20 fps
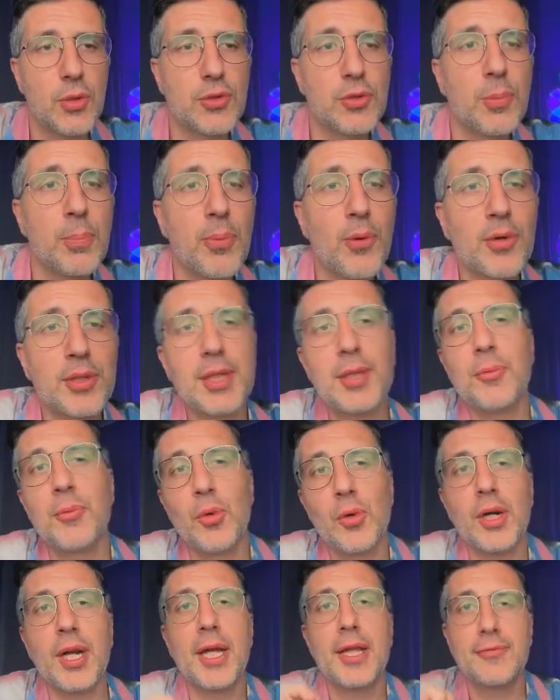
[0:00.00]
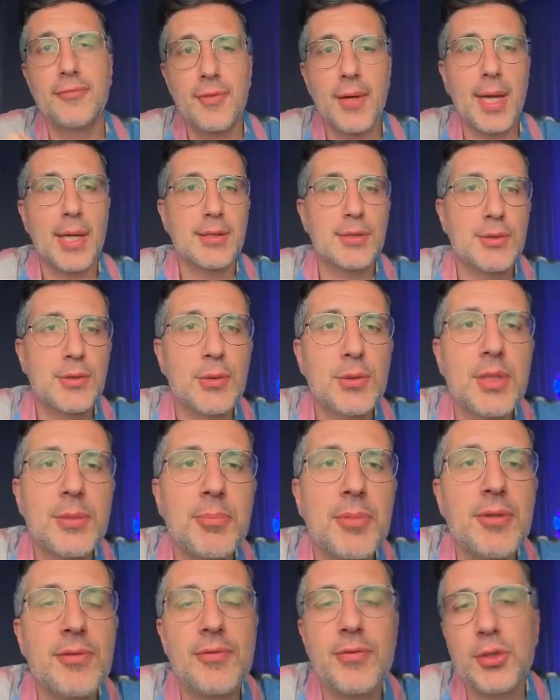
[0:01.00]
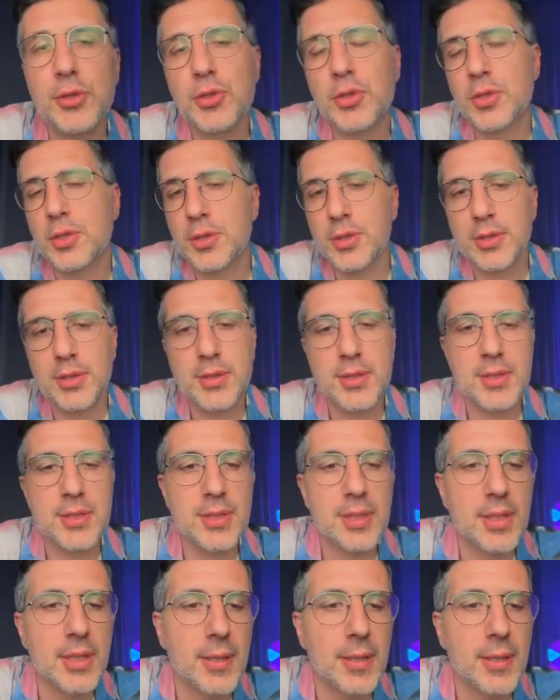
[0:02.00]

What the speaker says: supporting more advanced UDP features.